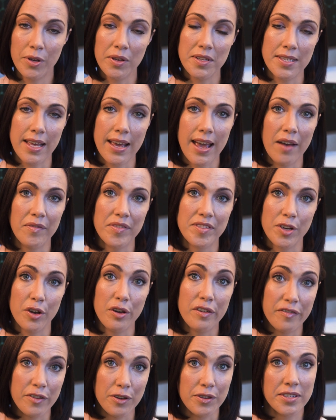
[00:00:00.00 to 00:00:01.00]
Because they have
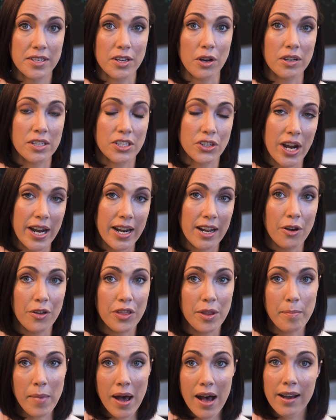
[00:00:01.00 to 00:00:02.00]
so few stocks trading on
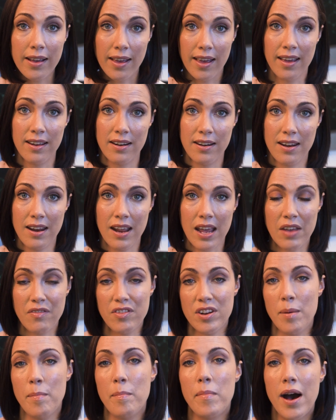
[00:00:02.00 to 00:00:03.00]
the market,
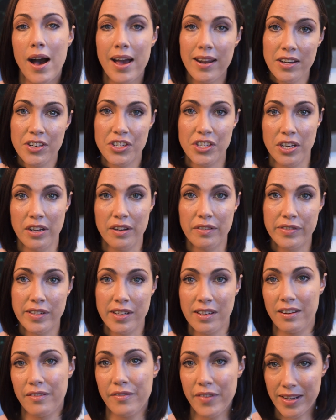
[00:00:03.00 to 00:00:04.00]
even a minor shift
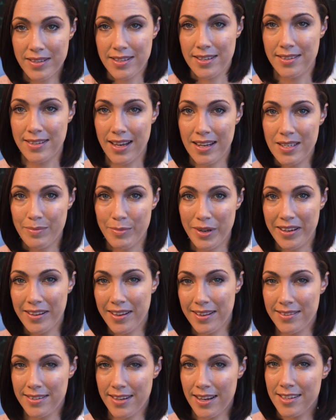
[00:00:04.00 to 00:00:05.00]
in investor sentiment
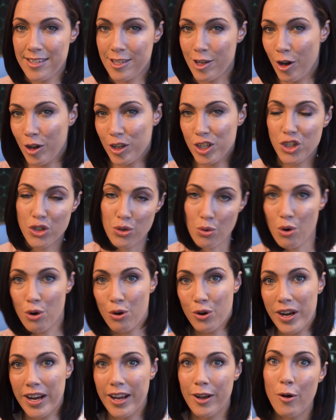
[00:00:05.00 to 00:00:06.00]
can see stocks
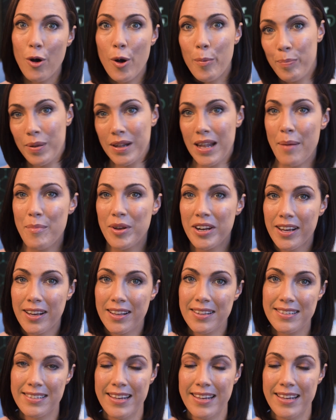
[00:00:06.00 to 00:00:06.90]
soaring or plummeting in